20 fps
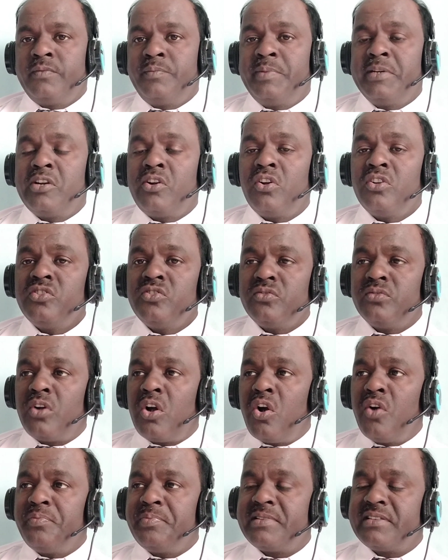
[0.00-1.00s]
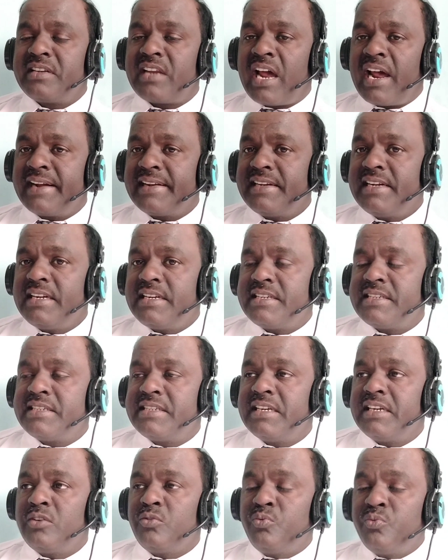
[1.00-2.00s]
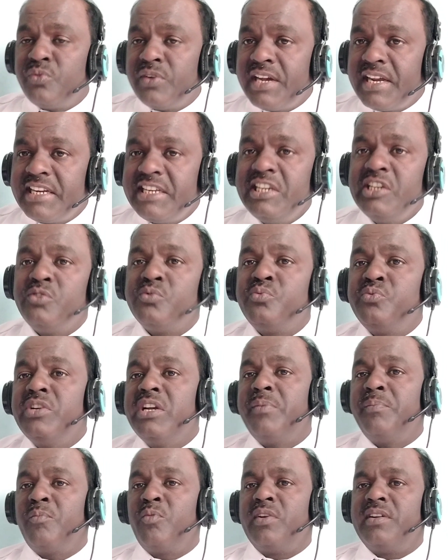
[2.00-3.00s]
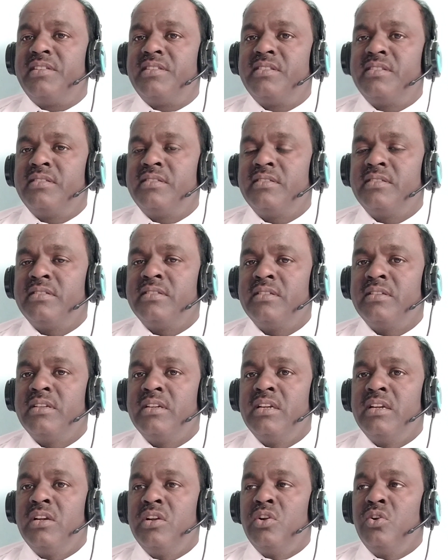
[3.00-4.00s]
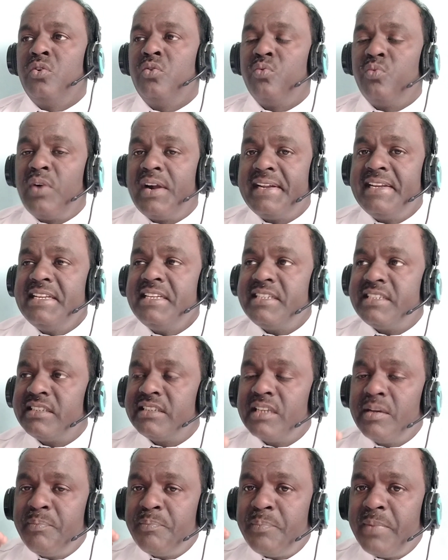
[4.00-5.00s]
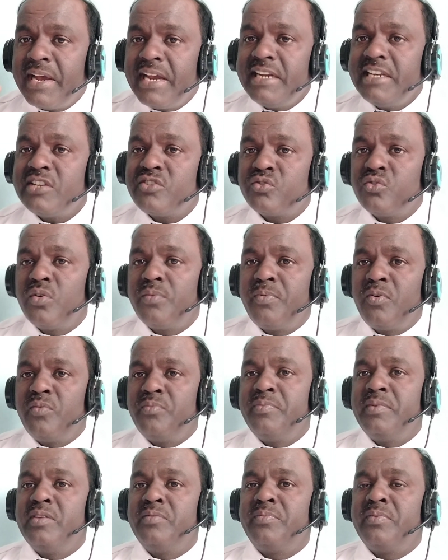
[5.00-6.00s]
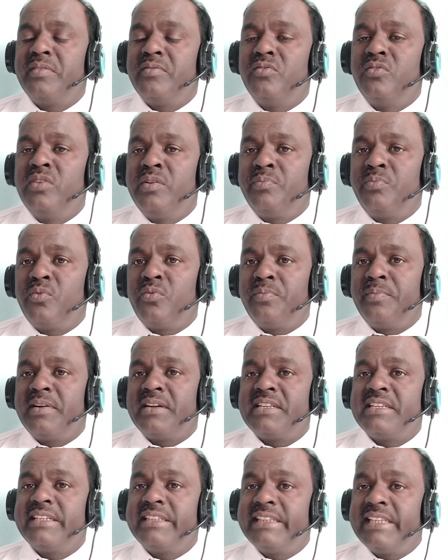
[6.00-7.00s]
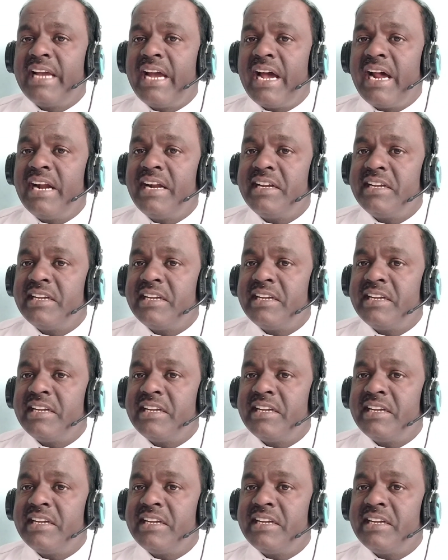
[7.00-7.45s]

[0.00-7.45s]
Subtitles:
because of target set, where is weak point, what is the main scope of improvements, there are